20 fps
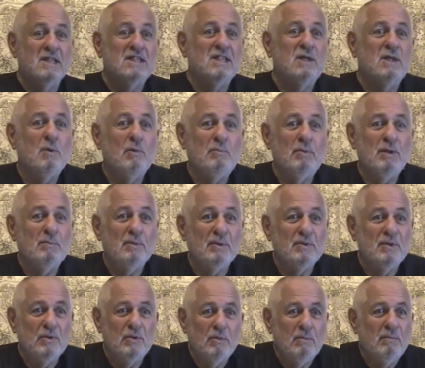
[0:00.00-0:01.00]
see what
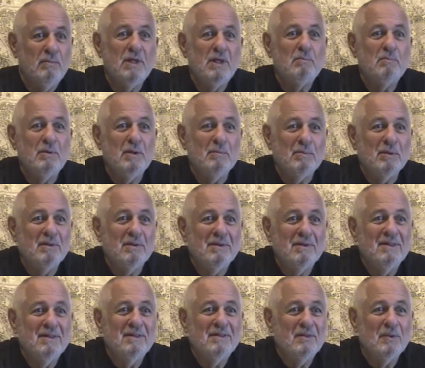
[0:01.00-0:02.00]
people do, meet
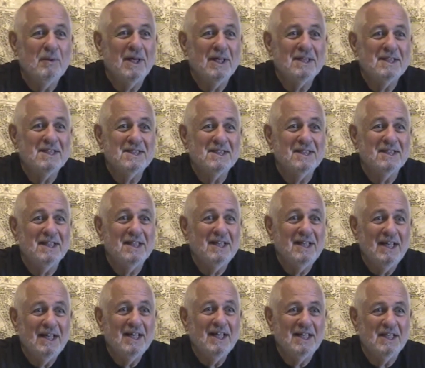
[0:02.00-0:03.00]
people throughout the
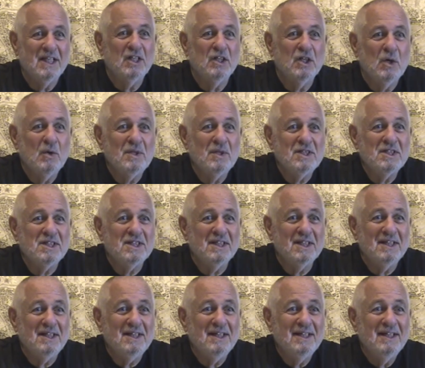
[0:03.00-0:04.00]
city, get to know the
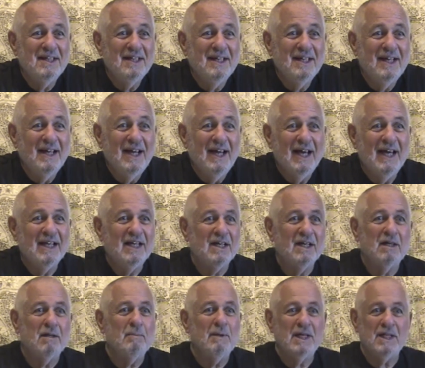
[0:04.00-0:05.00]
city, and I'm
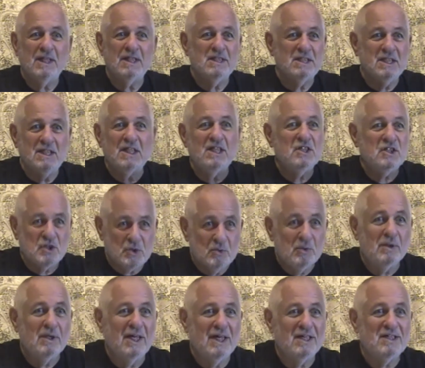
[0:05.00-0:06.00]
going to make the city a
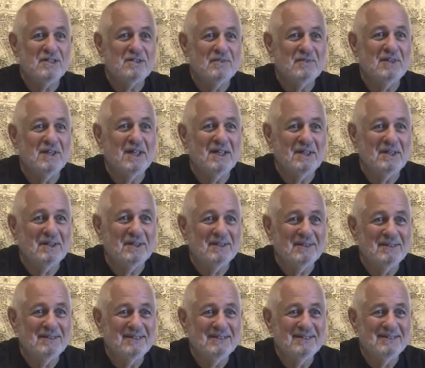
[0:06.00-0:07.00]
schoolhouse for that year,
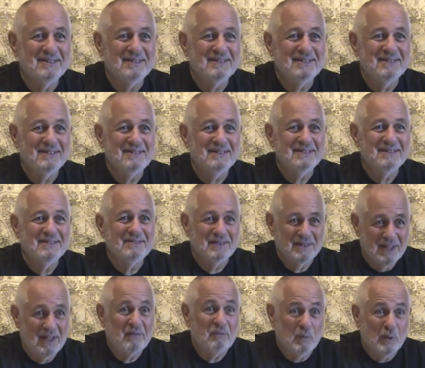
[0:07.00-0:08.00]

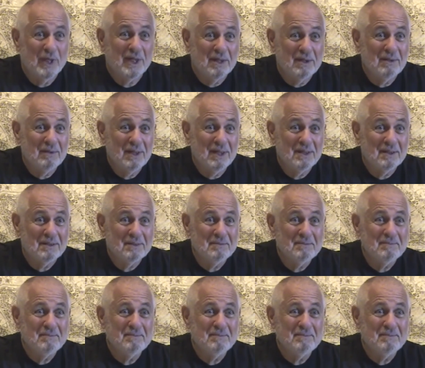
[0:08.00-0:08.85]
for that week, rather.